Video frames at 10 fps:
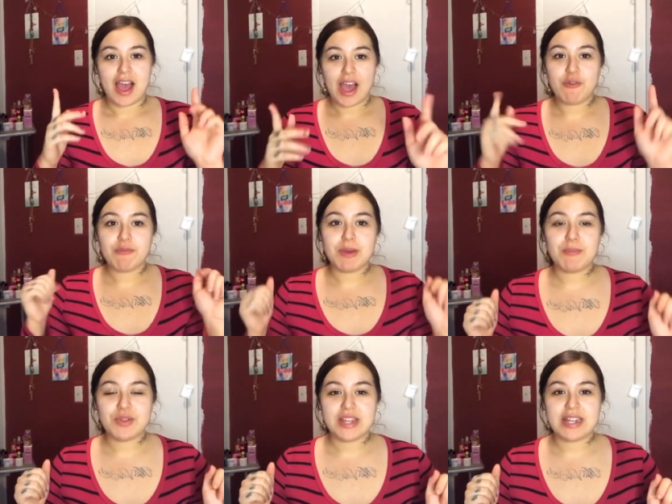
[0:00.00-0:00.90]
I
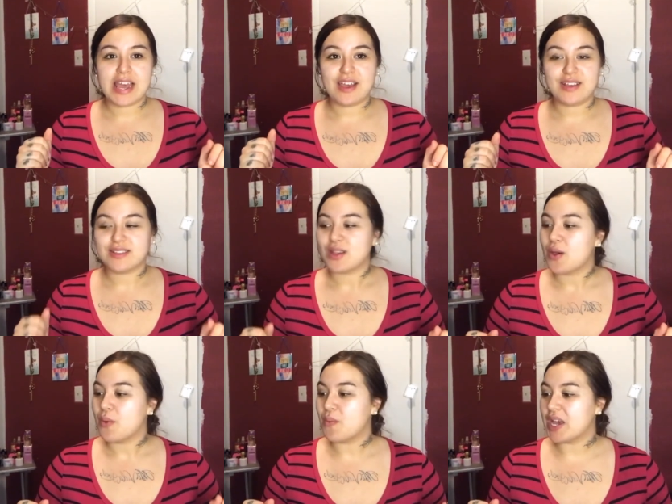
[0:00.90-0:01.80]
remember the days
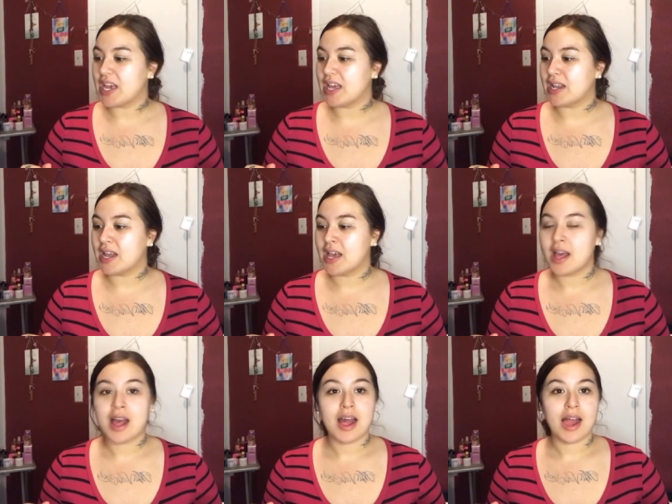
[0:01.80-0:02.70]
when
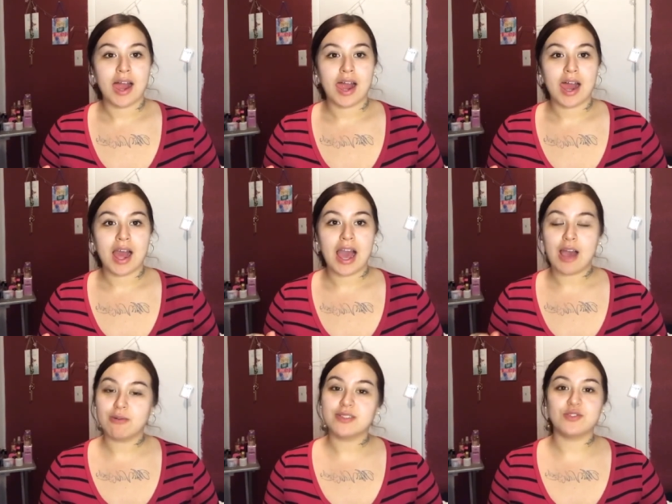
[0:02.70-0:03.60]

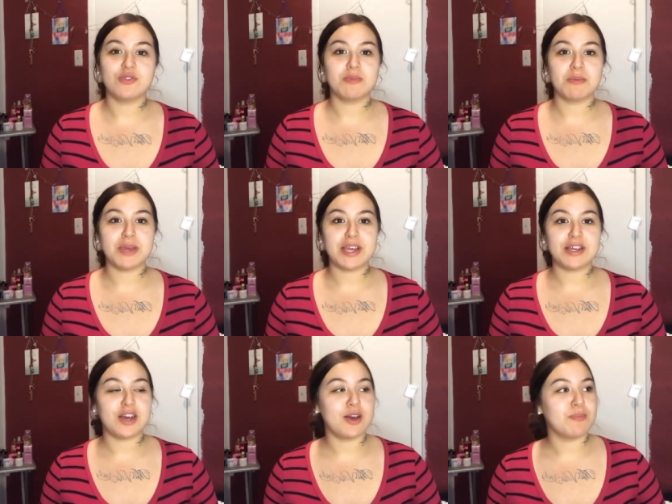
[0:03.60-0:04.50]
I was doing my
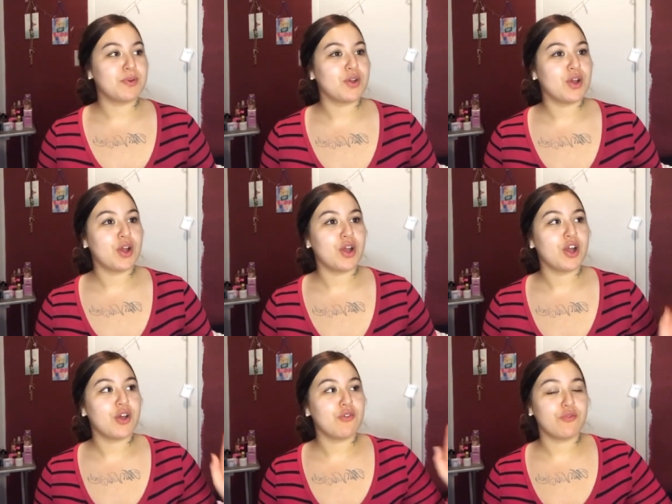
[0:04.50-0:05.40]
makeup
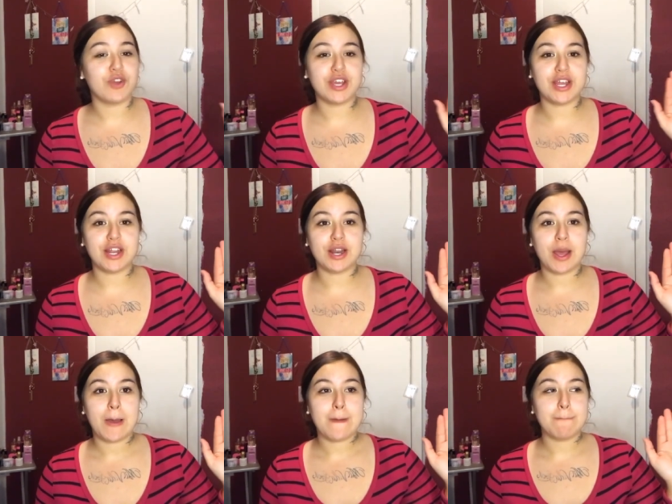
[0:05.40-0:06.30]
freaking
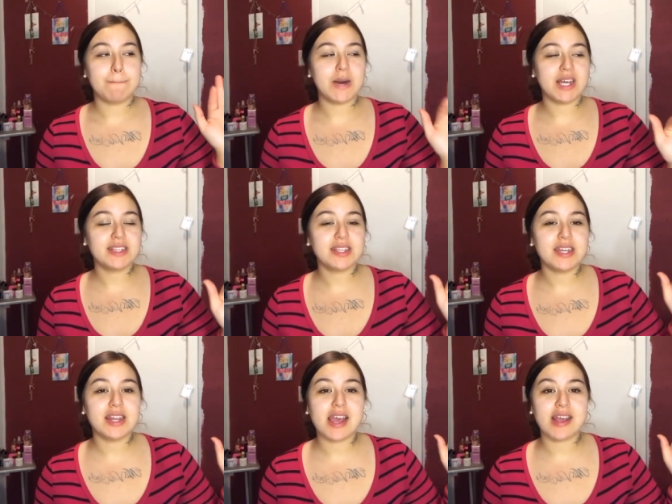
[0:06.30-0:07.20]

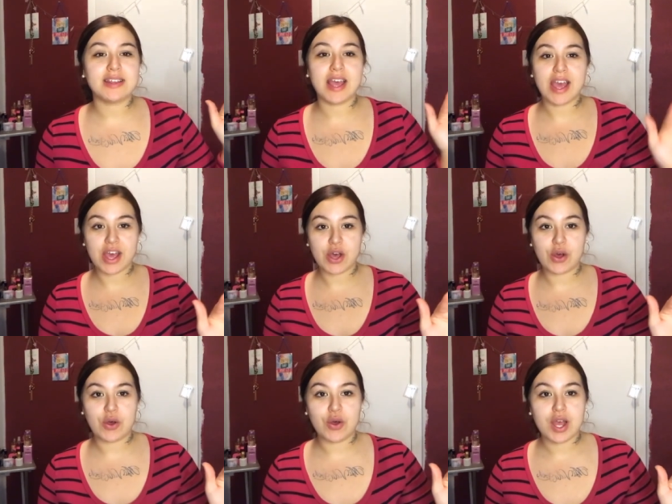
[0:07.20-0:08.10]
busted as
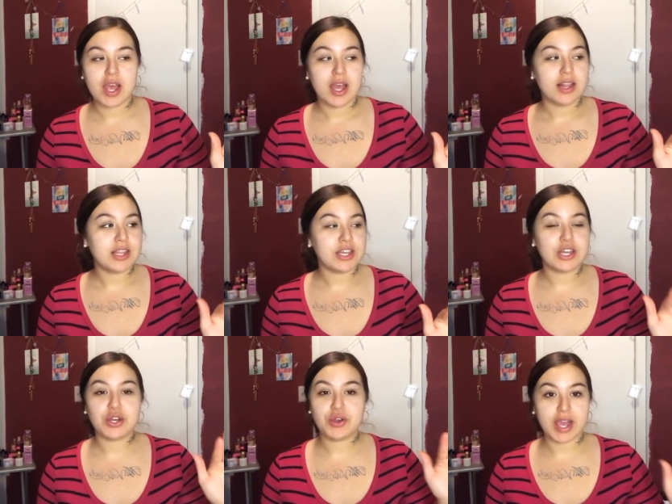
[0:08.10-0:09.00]
hell,
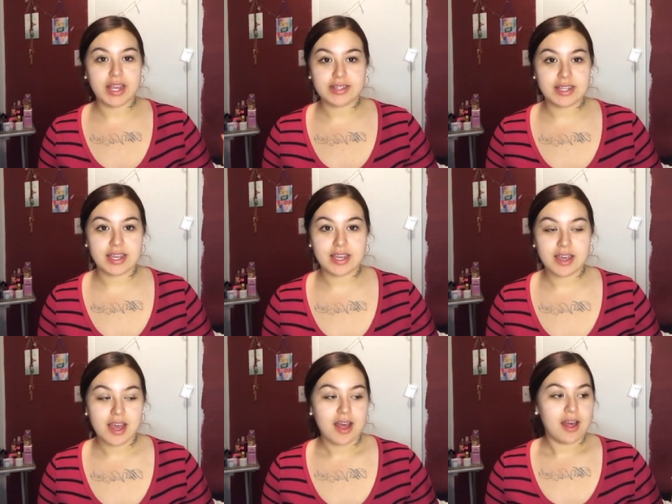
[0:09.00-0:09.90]
looking
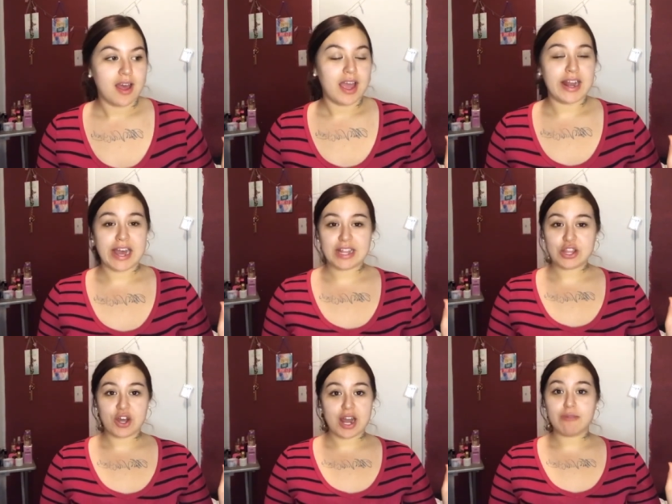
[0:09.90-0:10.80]
crazy, and I
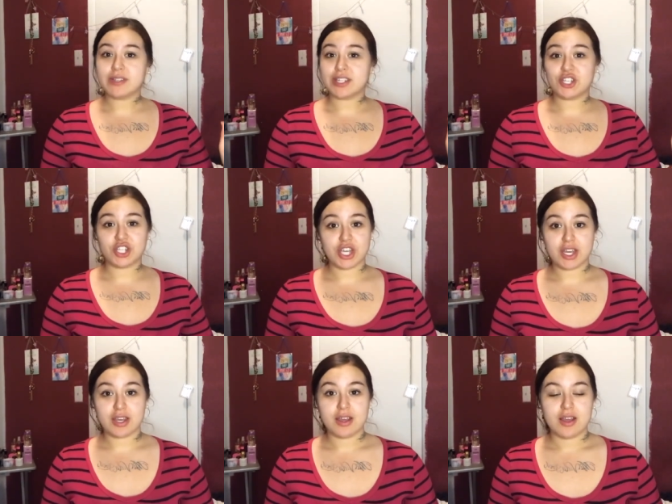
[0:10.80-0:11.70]
thought I was the
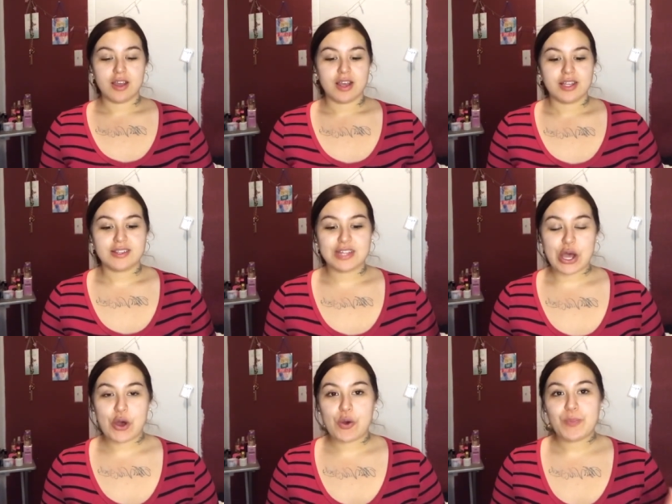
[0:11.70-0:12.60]
shit.
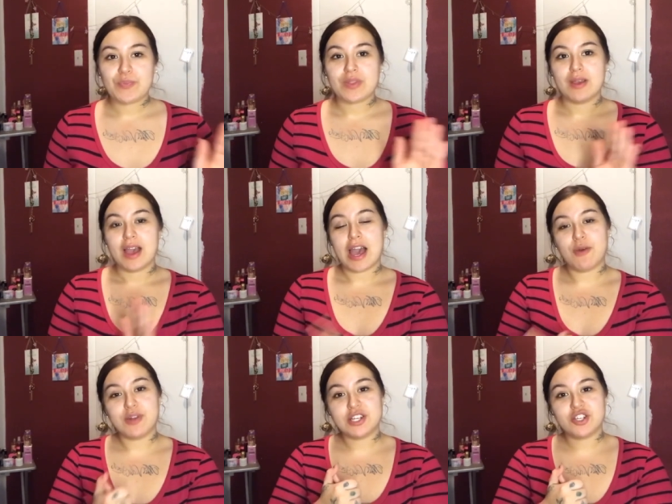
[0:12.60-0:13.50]
So
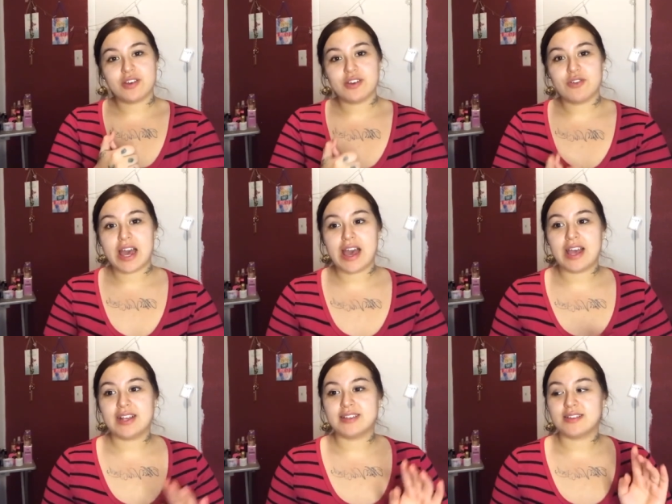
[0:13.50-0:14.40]
I want to show you
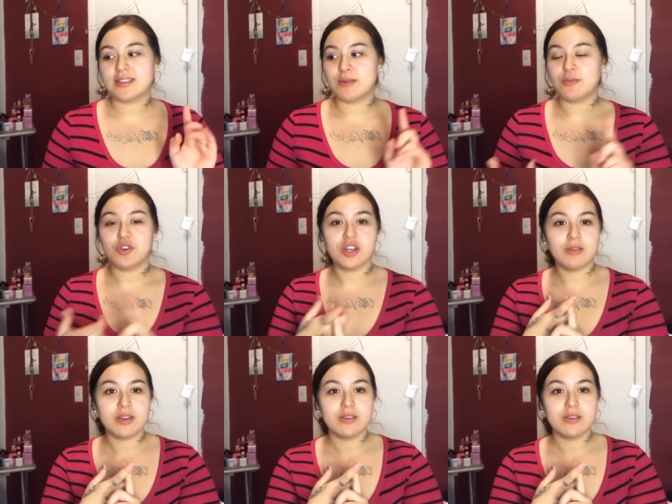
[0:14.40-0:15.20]
guys some good,